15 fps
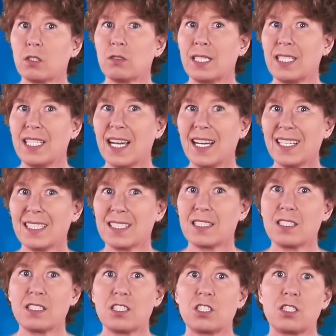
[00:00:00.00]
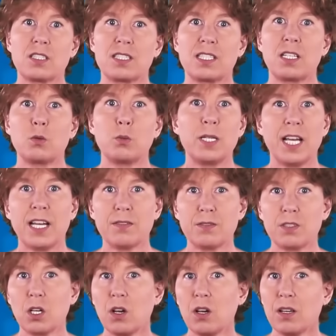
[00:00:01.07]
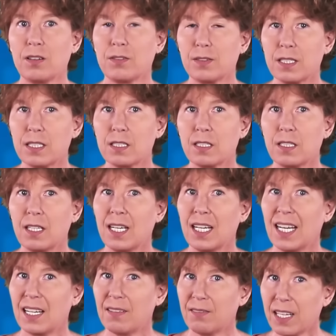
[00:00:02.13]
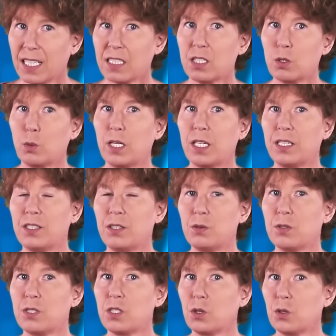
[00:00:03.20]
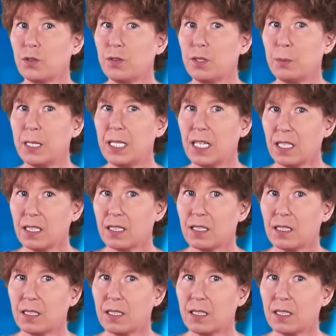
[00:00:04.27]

already has, it's just that we haven't heard of it. That's why I use NordVPN.